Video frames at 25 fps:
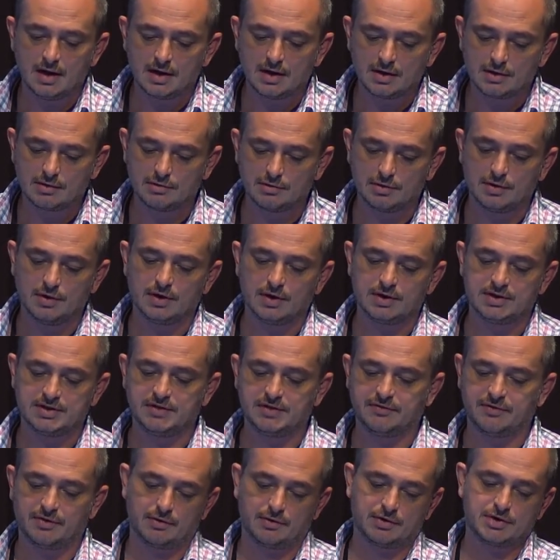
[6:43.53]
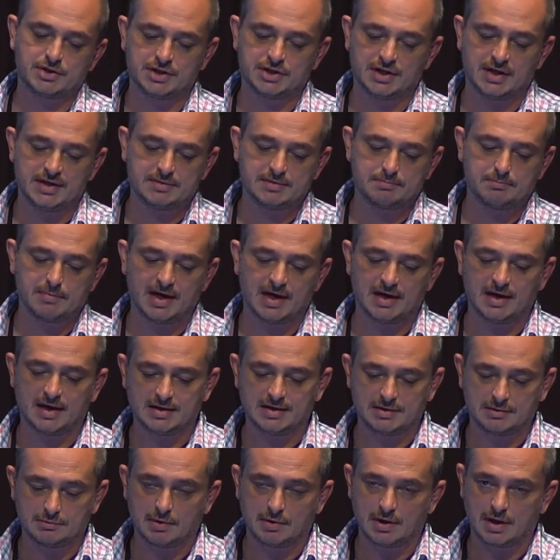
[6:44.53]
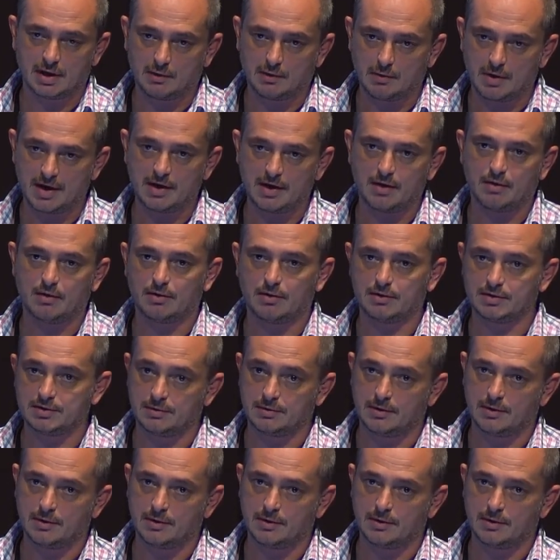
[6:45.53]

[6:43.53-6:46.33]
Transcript: could differentiate by acquire or